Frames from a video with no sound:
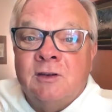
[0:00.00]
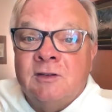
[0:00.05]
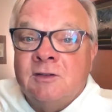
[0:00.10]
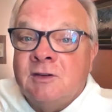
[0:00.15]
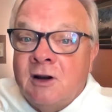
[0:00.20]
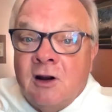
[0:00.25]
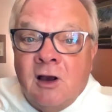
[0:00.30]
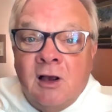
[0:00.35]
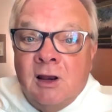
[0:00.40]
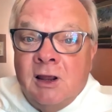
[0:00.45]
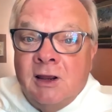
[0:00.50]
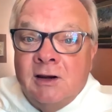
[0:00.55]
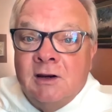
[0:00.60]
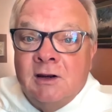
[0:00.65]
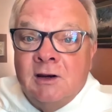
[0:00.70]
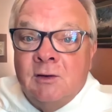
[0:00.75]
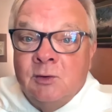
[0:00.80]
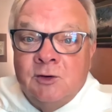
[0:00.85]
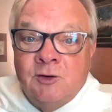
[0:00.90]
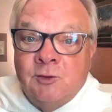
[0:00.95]
He said, all I
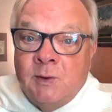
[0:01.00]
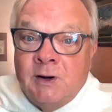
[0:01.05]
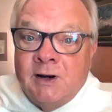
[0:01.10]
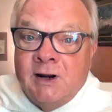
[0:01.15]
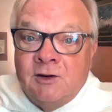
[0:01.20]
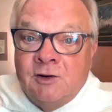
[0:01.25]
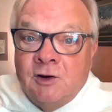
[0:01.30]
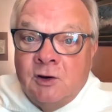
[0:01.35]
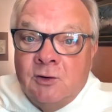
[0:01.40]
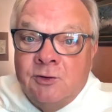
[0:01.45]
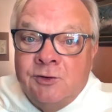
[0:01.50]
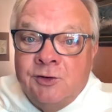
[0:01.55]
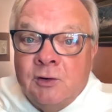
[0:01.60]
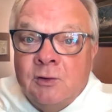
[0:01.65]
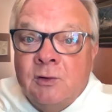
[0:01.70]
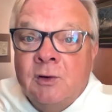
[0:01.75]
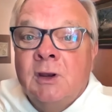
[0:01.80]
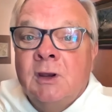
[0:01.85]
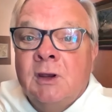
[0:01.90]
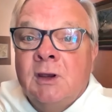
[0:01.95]
did was what I told
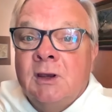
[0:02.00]
you,